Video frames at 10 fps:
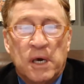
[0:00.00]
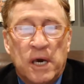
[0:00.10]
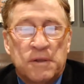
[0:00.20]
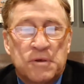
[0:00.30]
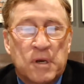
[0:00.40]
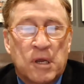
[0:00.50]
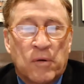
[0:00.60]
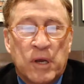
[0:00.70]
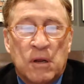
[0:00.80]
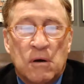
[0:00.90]
Anthony
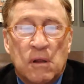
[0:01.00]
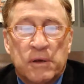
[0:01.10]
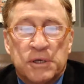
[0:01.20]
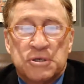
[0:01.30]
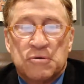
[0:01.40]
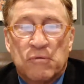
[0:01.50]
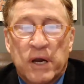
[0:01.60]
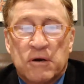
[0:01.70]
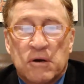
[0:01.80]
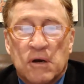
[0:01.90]
Greenhalgh is
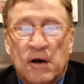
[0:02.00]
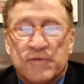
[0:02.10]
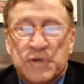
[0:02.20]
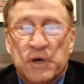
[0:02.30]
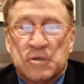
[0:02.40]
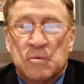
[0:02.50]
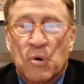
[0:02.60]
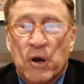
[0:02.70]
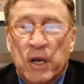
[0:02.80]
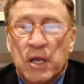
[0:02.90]
Director of Sales and
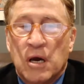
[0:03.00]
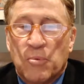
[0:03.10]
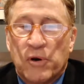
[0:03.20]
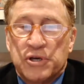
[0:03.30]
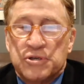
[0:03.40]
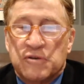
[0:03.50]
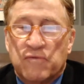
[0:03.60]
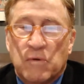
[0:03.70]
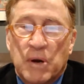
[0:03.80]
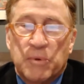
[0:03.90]
Marketing Operations
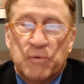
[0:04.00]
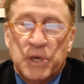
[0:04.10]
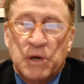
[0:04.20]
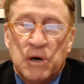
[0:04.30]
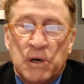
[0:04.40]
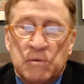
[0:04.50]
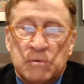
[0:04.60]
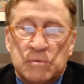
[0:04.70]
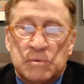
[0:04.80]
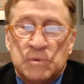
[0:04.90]
for RapidRecon.
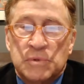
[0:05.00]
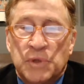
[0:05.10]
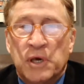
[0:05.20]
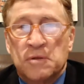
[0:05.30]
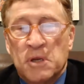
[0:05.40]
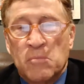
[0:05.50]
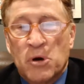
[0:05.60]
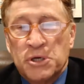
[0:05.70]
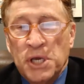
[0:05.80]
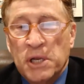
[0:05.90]
Anthony
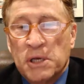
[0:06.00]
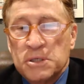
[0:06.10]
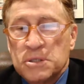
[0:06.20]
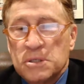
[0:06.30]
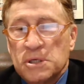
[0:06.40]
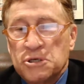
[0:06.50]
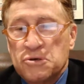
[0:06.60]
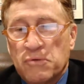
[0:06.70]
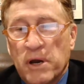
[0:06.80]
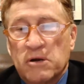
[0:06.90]
Martinez is
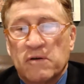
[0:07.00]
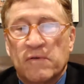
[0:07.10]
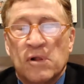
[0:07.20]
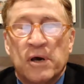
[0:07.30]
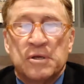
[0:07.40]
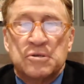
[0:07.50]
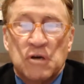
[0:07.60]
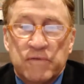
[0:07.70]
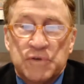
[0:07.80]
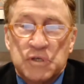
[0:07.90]
Director of Client
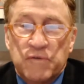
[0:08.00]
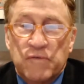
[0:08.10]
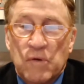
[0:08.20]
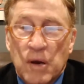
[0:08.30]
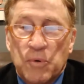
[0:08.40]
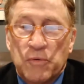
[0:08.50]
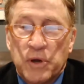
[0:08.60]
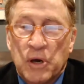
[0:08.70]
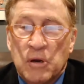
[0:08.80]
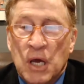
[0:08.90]
Services for
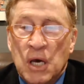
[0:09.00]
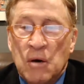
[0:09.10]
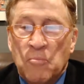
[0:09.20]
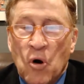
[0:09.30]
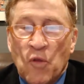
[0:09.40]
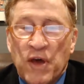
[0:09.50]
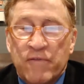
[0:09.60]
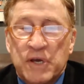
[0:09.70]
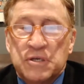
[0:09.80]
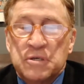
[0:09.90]
RapidRecon. Both
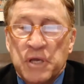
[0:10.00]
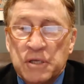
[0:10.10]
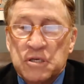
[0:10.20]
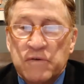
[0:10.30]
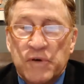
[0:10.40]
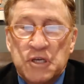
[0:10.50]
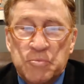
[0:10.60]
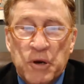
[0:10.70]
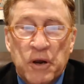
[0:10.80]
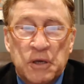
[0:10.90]
have extensive
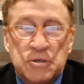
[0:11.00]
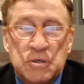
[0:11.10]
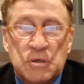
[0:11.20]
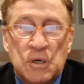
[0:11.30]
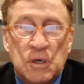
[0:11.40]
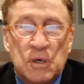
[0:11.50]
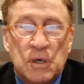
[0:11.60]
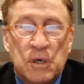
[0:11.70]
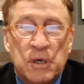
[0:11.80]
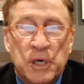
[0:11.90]
experience
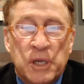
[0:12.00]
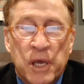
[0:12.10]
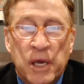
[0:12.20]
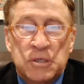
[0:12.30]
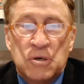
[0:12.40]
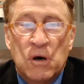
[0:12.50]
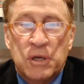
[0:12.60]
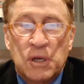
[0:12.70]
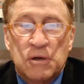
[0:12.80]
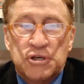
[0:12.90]
in hands-on
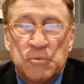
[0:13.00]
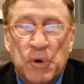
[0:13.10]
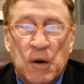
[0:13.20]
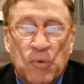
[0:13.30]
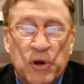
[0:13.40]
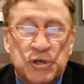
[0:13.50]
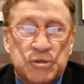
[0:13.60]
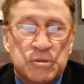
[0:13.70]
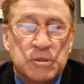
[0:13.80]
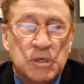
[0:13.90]
dealership
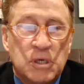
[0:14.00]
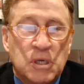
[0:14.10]
operations.